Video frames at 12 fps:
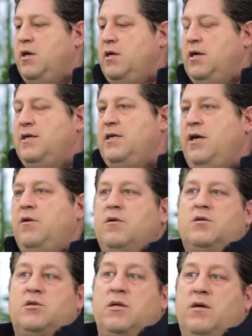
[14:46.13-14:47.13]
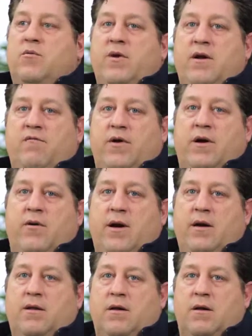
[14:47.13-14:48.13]
continuously
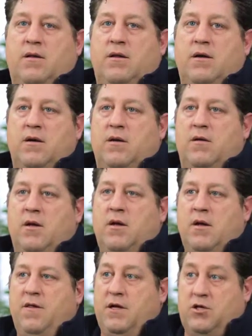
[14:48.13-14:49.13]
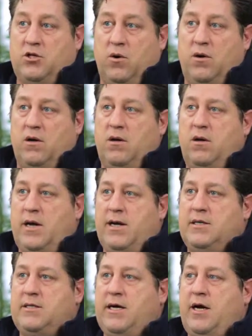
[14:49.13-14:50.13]
reinvigorate the soil
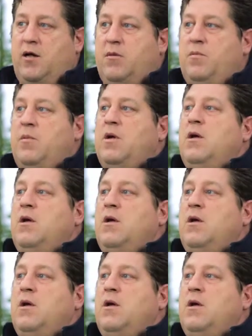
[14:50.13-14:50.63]
and to help